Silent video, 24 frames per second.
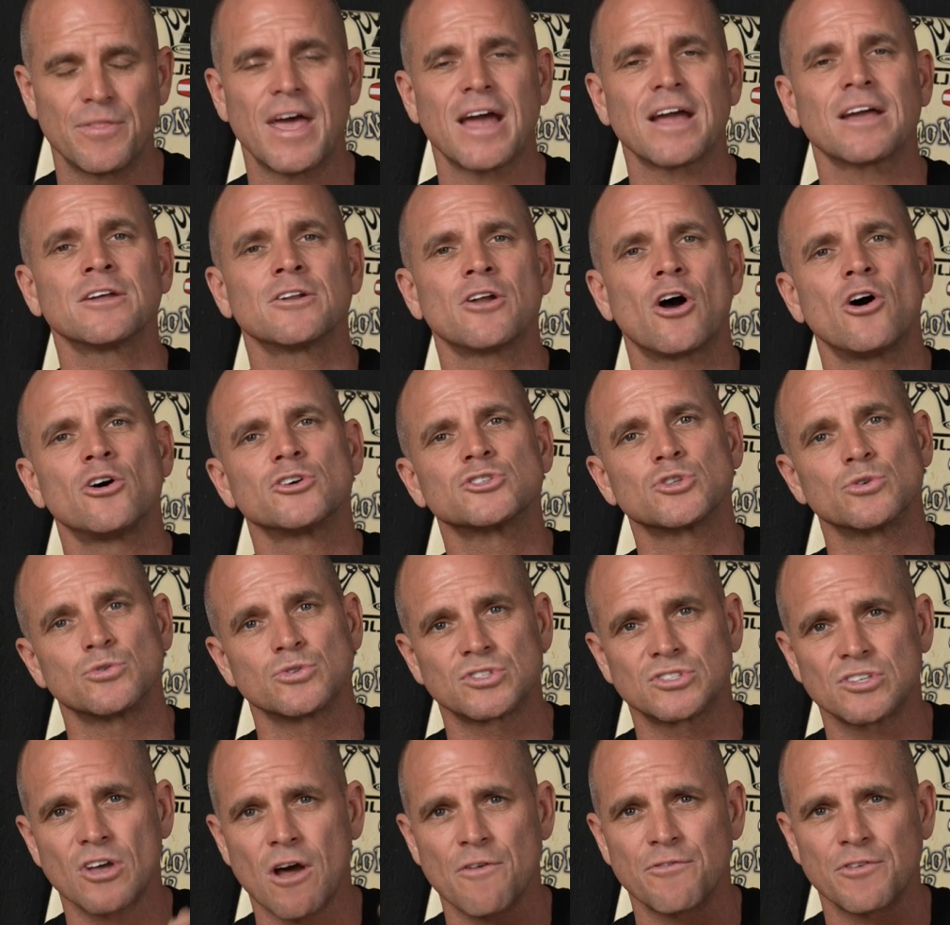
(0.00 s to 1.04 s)
That can also
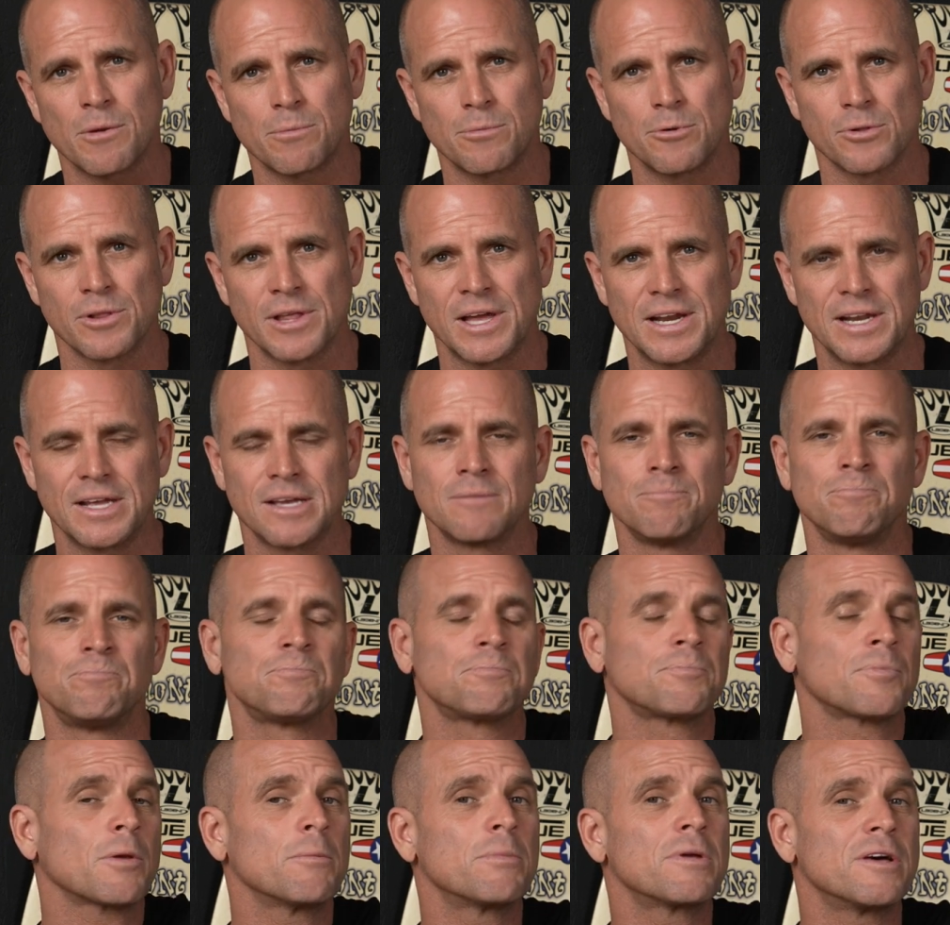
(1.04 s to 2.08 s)
soften up your landing
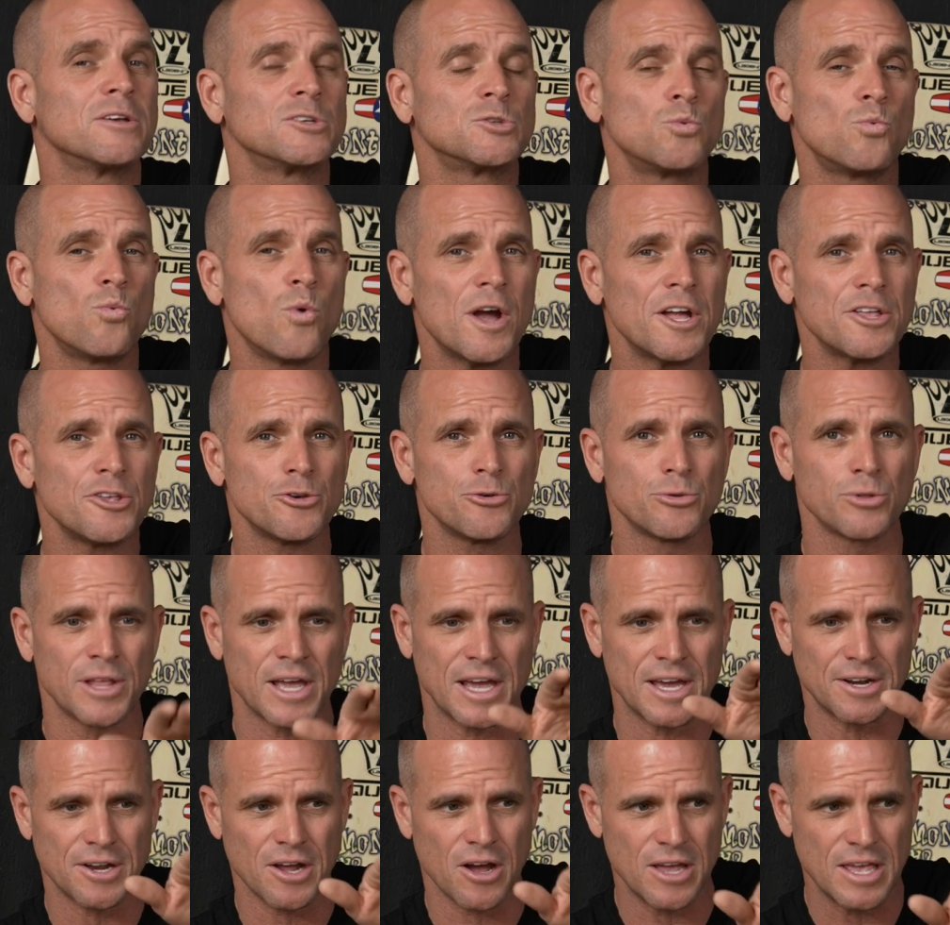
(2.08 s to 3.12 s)
because when you
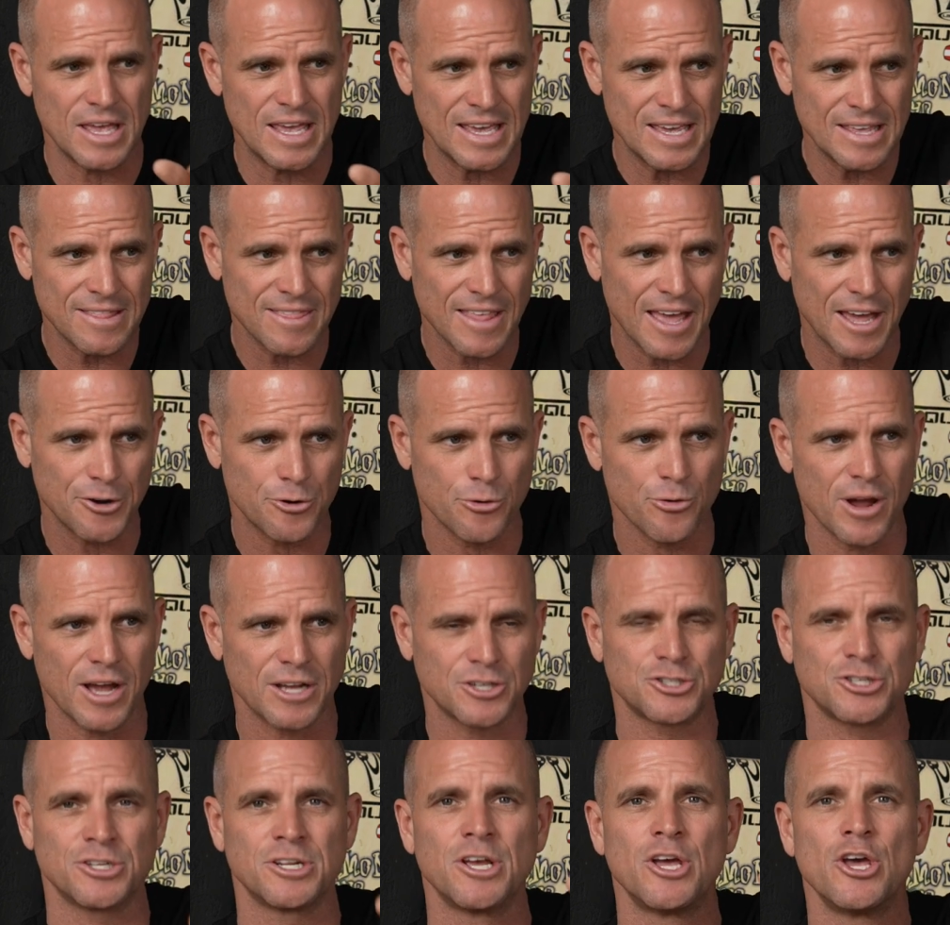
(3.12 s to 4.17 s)
land in that
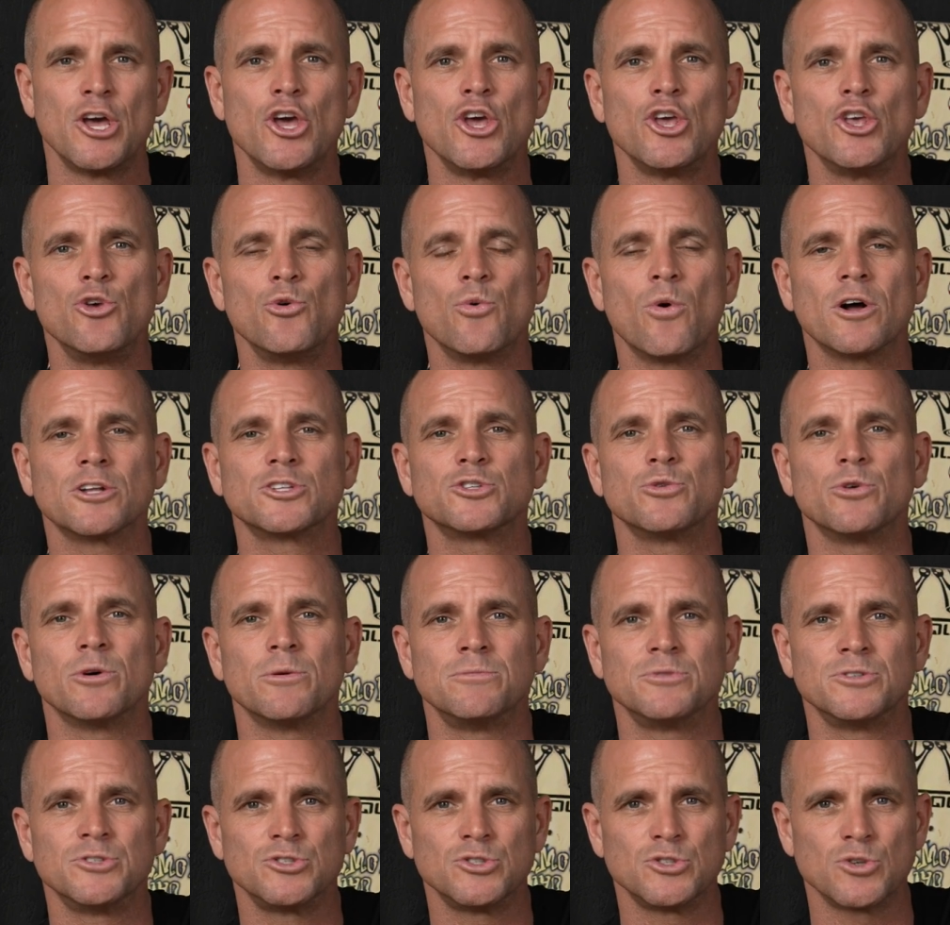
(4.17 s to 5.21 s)
direction, you want to
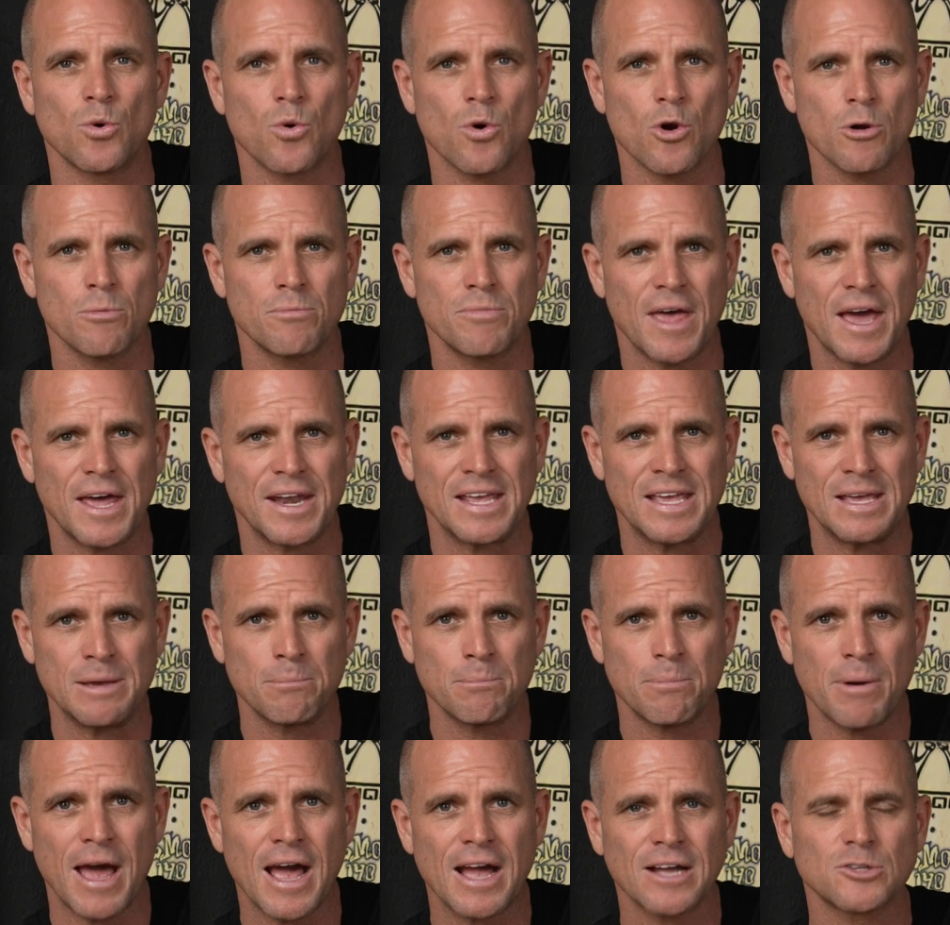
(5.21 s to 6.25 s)
absorb that
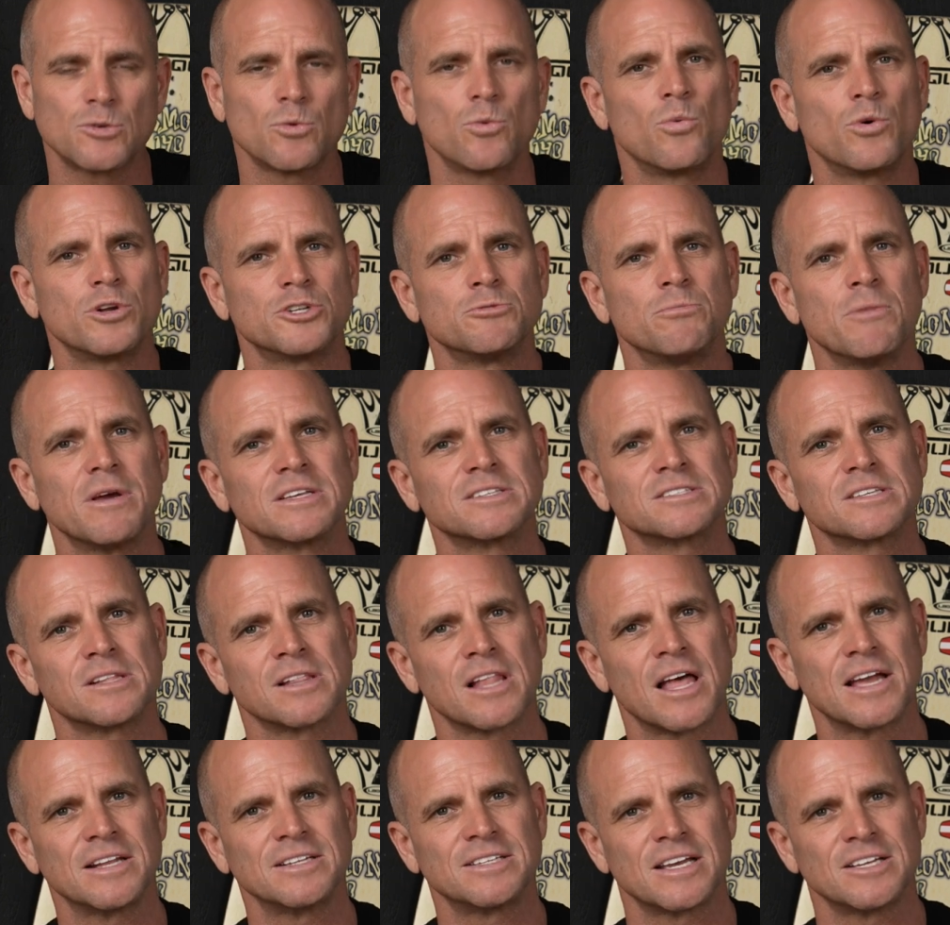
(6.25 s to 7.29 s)
impact, which makes the
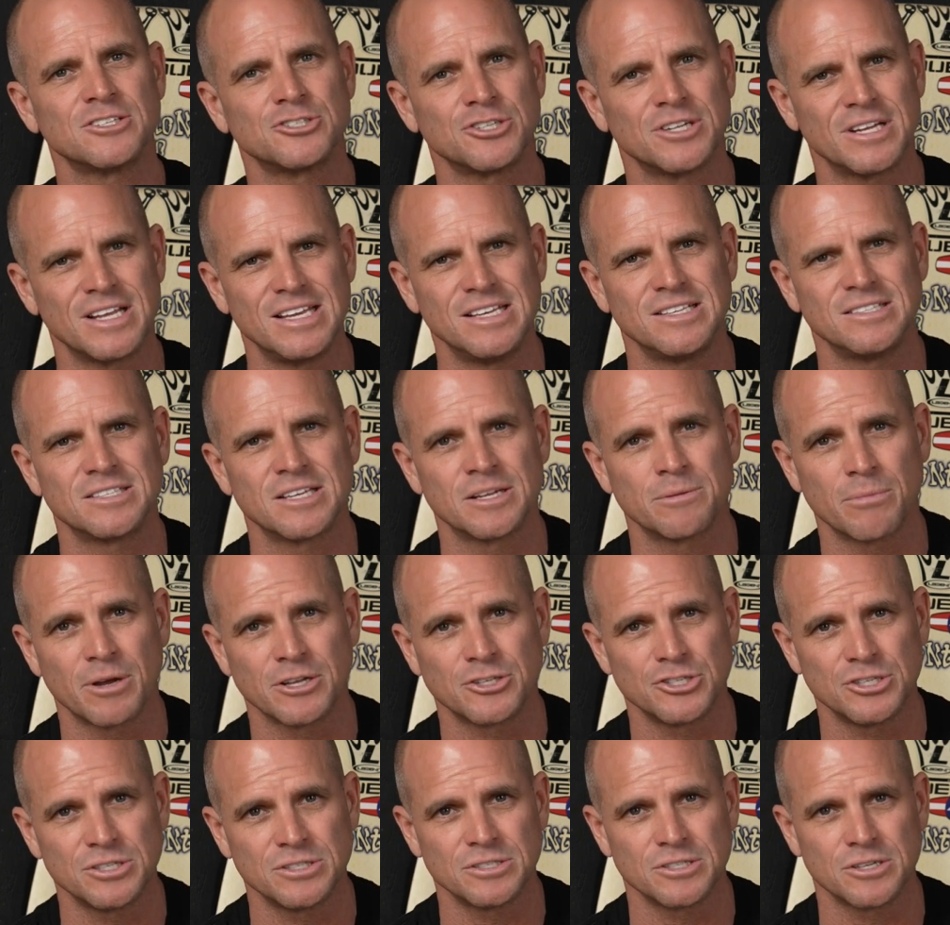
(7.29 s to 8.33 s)
line tension ease in
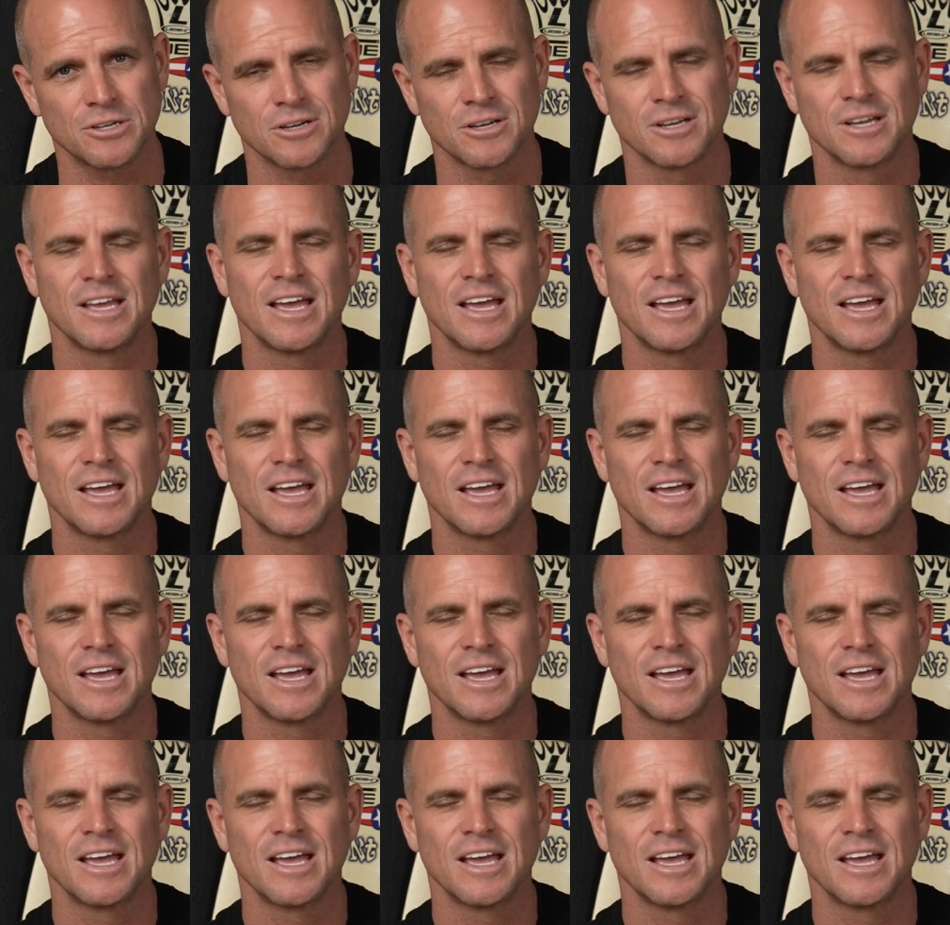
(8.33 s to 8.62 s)
much easier.